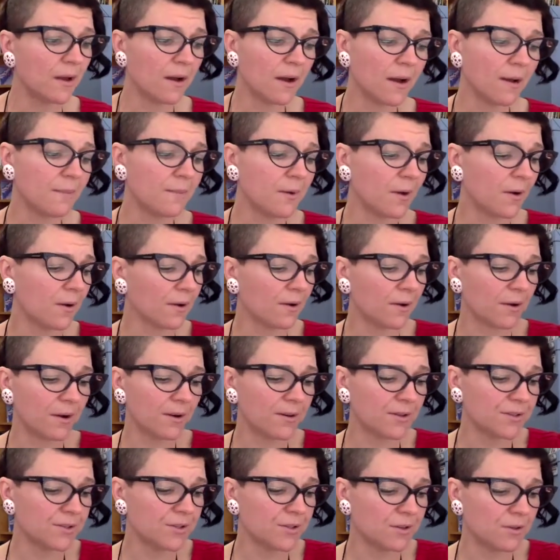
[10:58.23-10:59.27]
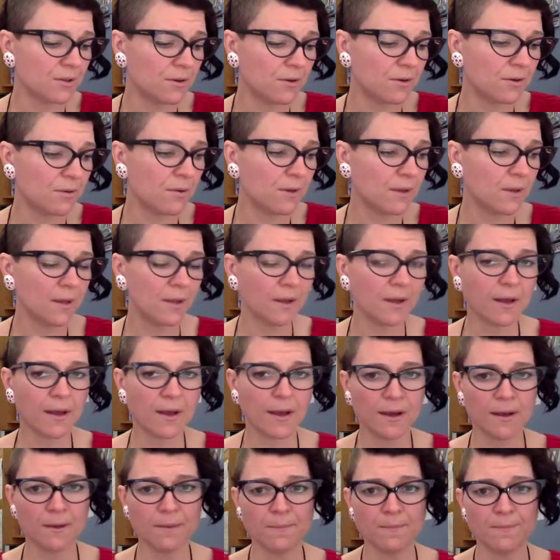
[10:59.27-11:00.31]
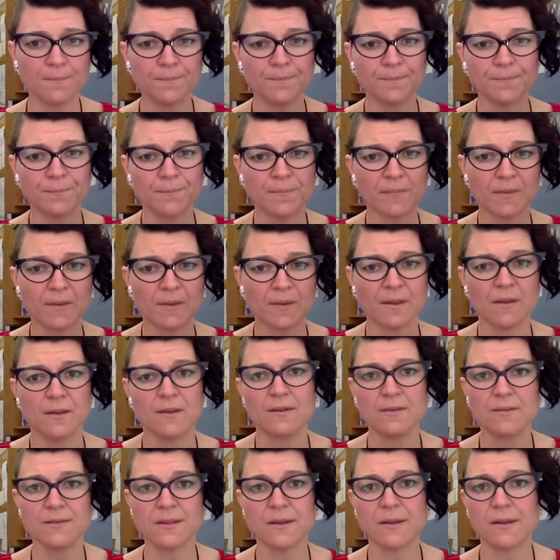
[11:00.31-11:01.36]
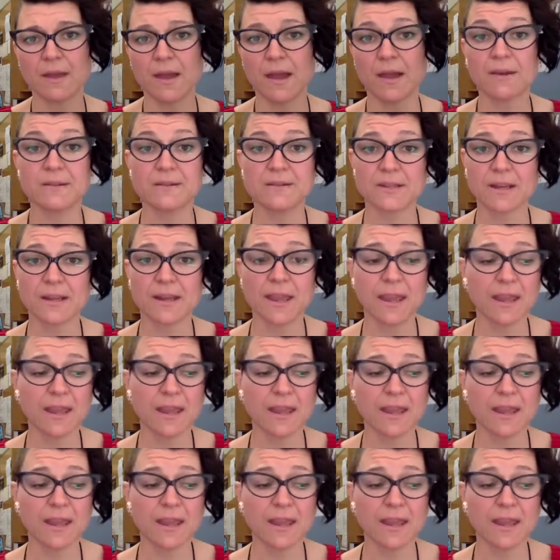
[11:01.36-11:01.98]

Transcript: I'm not going to tell you how to suck